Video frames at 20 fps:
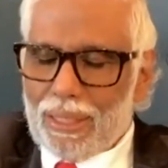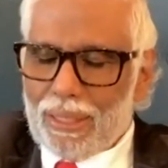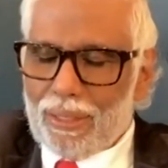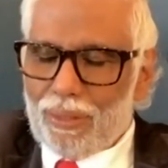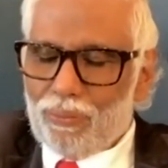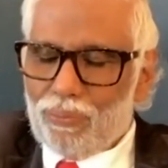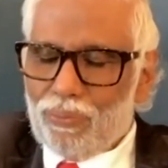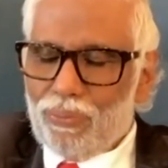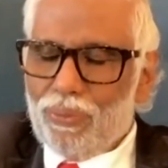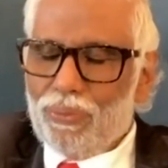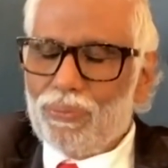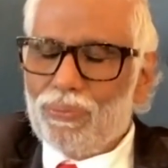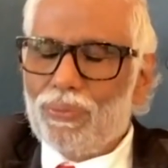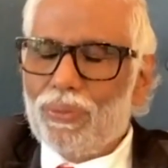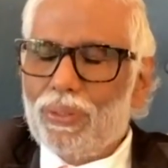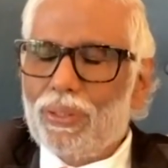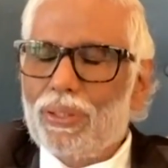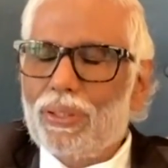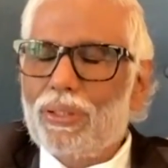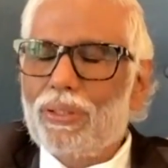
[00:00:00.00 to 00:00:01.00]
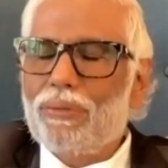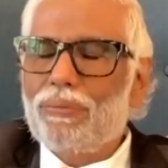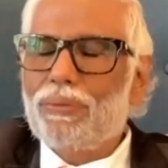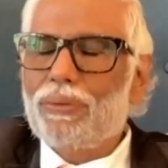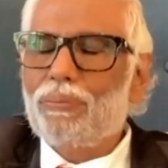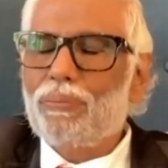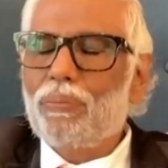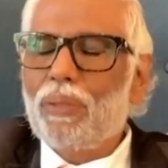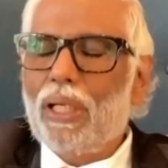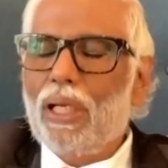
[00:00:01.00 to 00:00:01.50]
Getting fulfilled
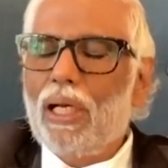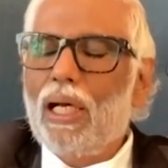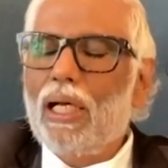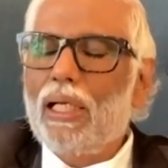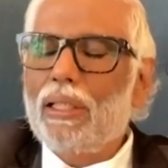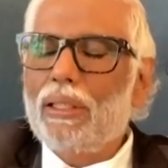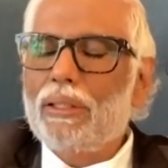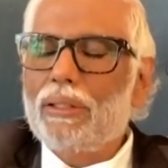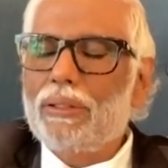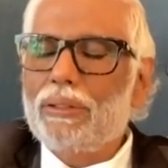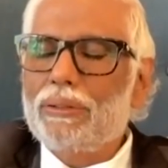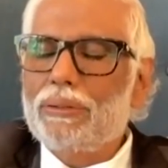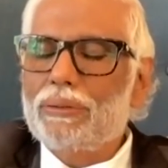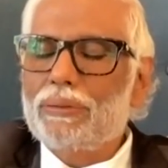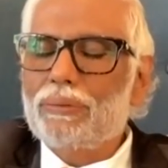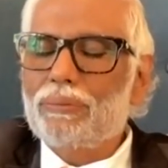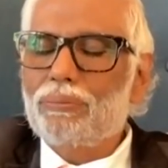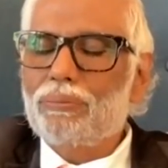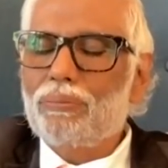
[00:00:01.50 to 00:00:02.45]
with my eyes,